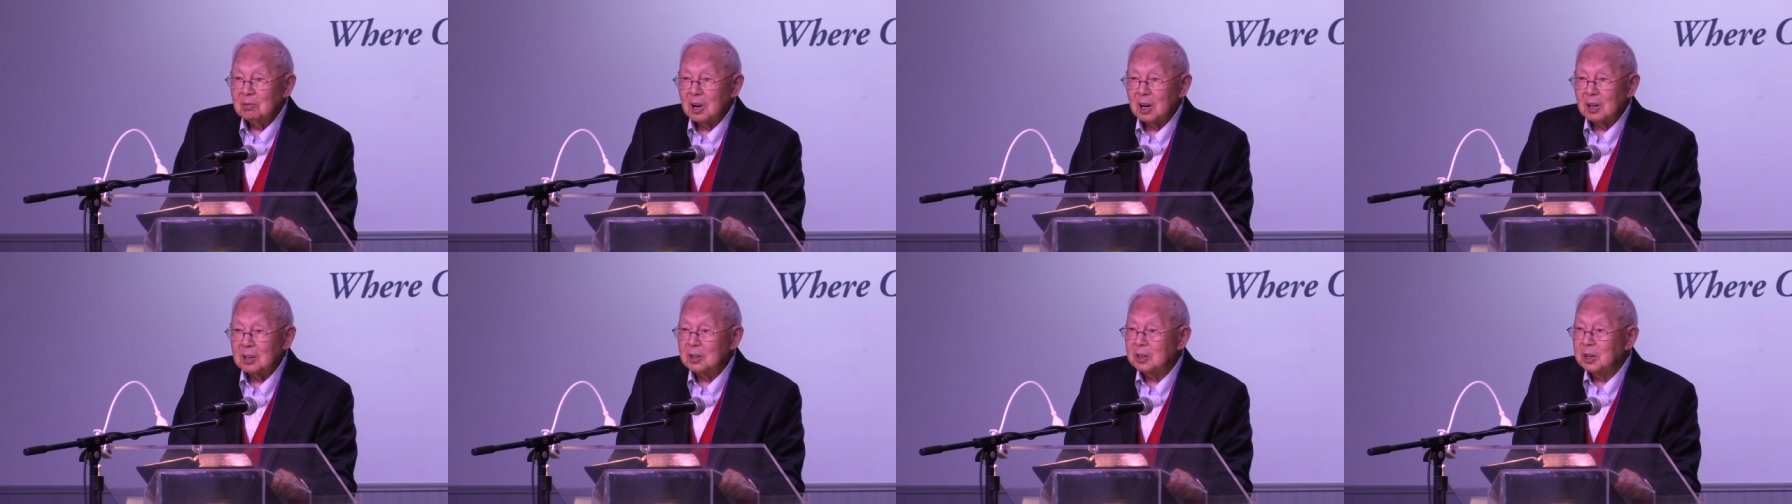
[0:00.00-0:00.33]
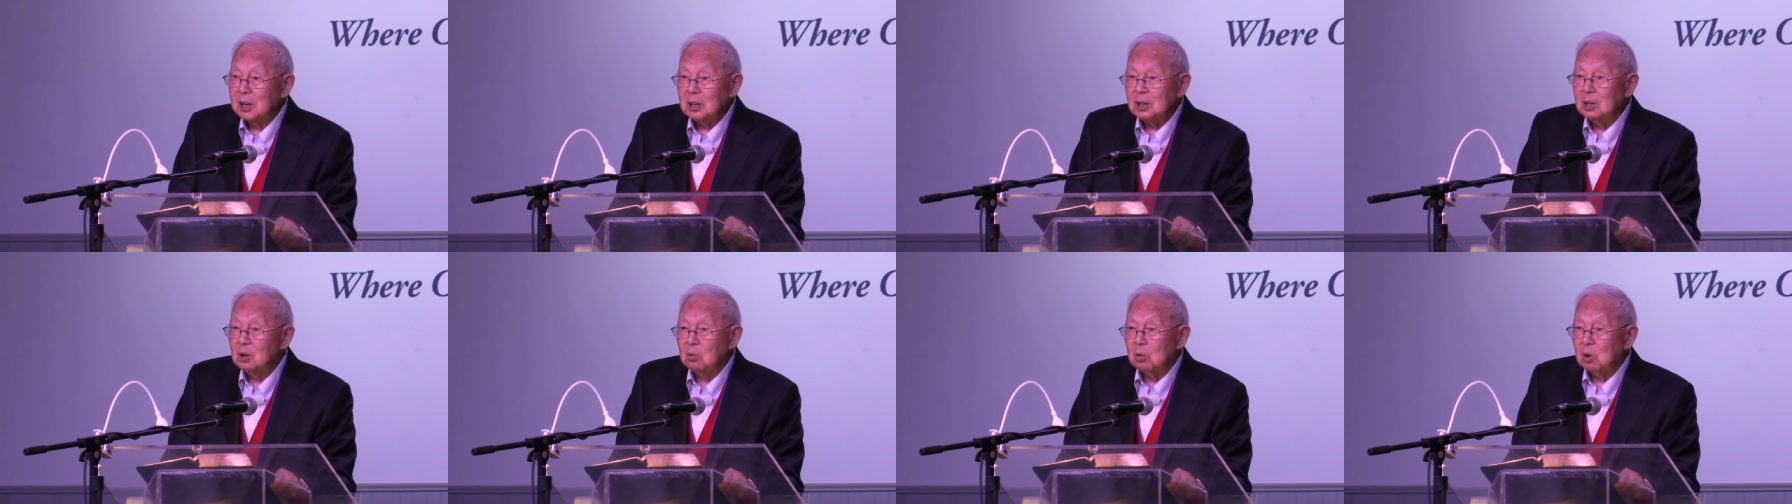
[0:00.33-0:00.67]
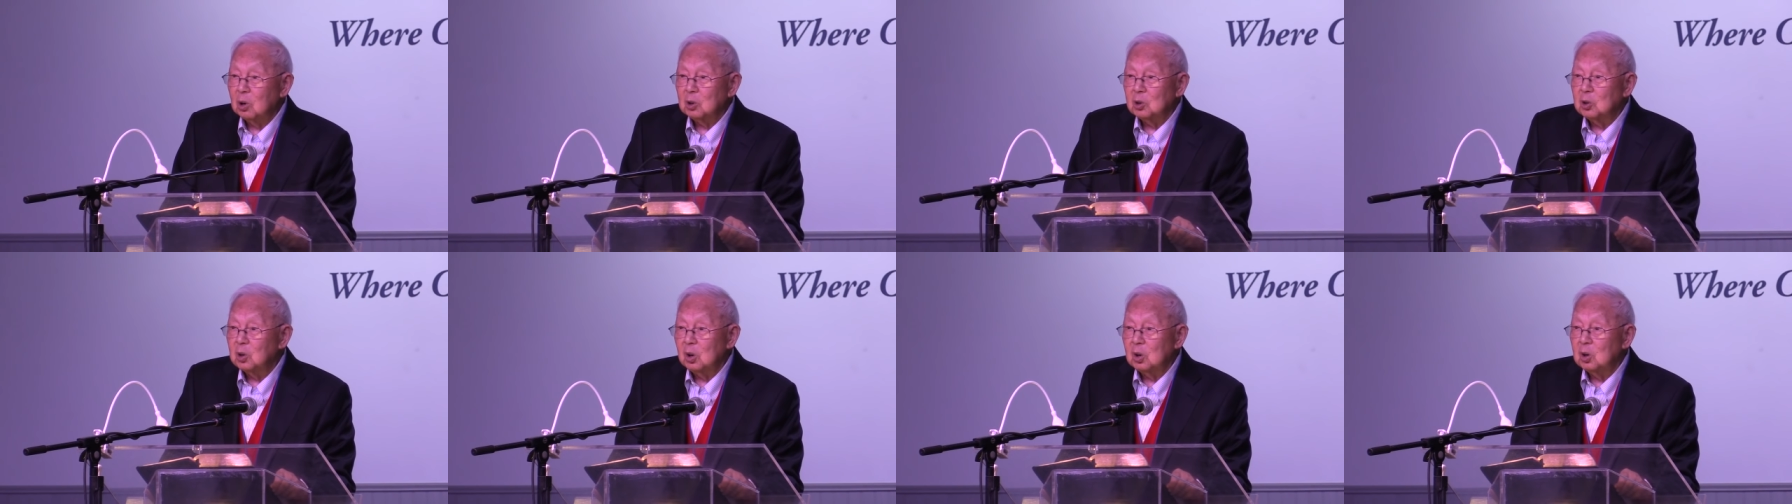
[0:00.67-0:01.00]
I didn't
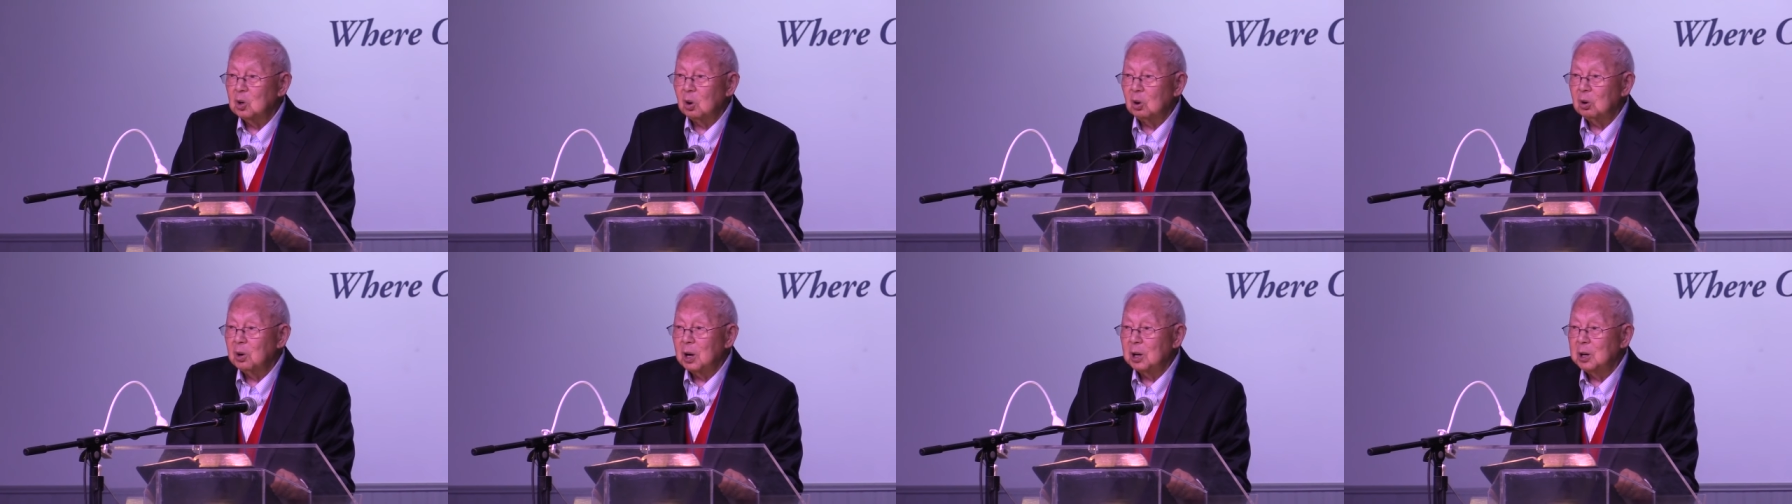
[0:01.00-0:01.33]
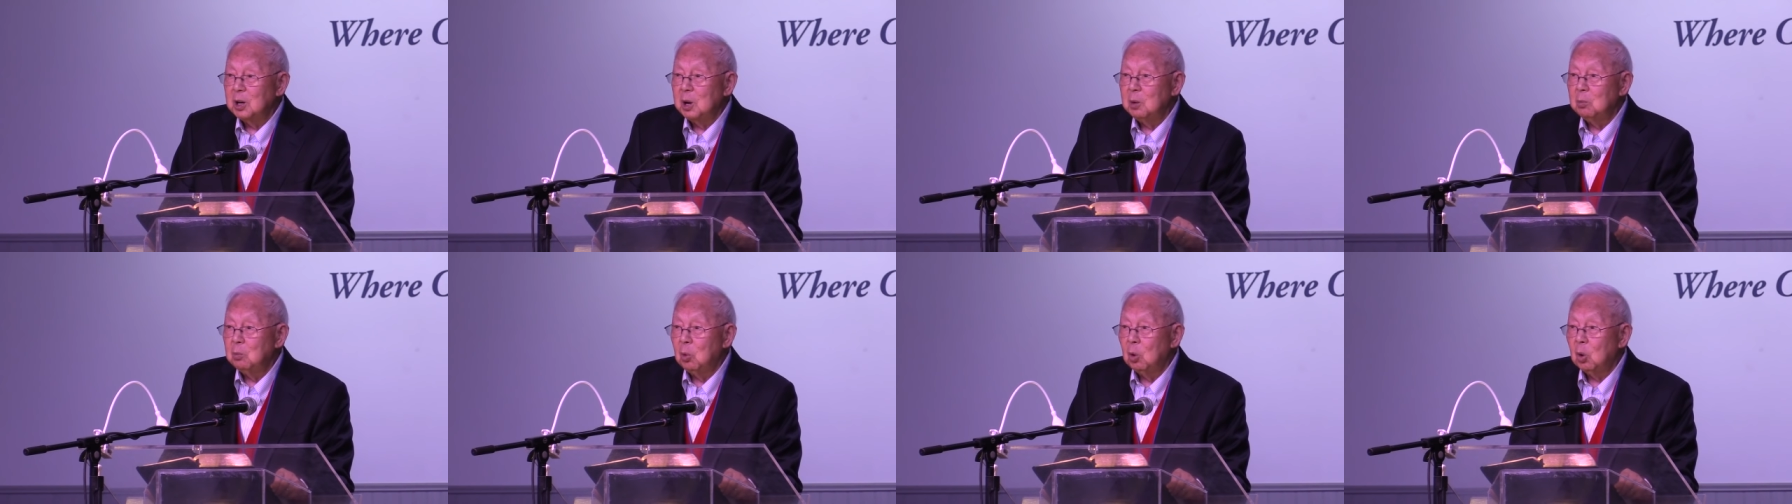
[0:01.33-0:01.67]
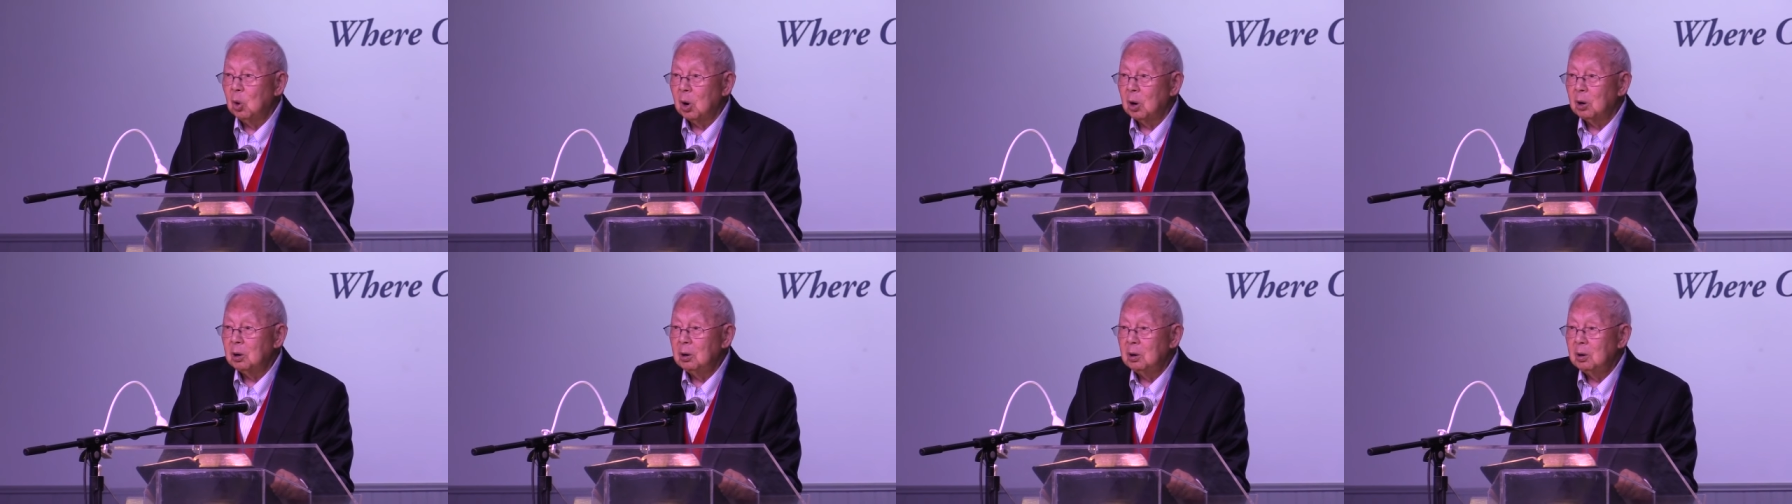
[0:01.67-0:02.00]
want to go
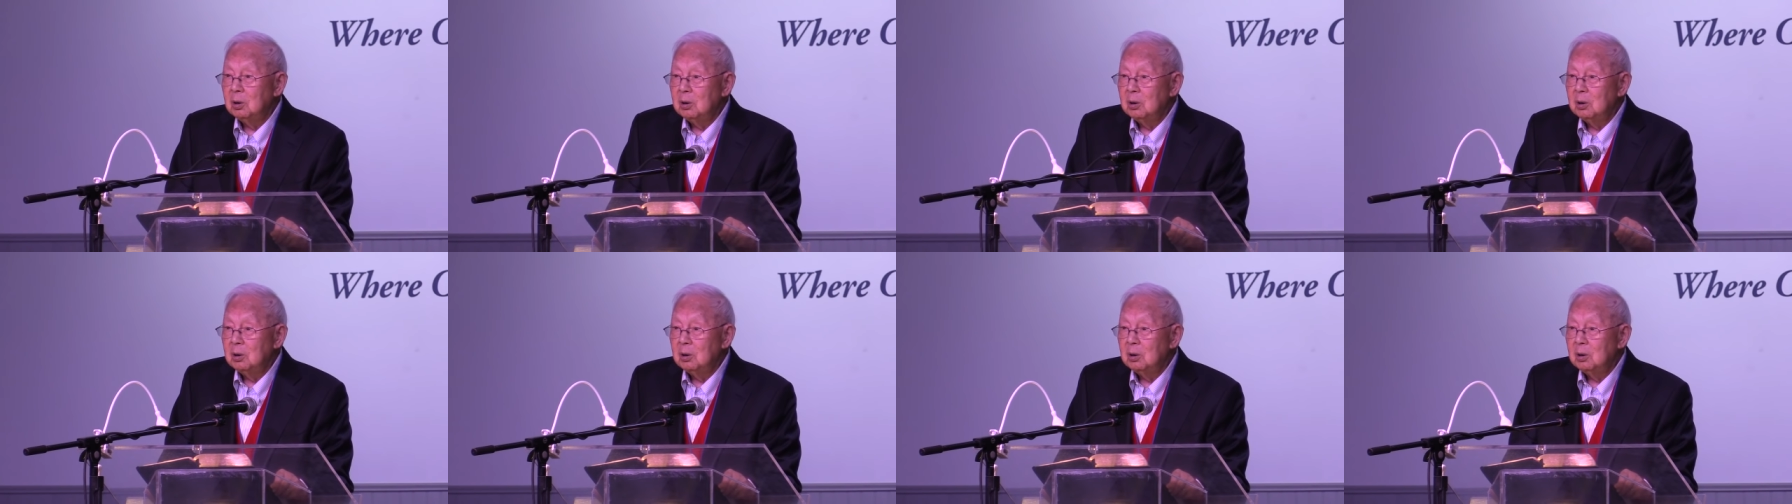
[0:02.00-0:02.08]
anymore,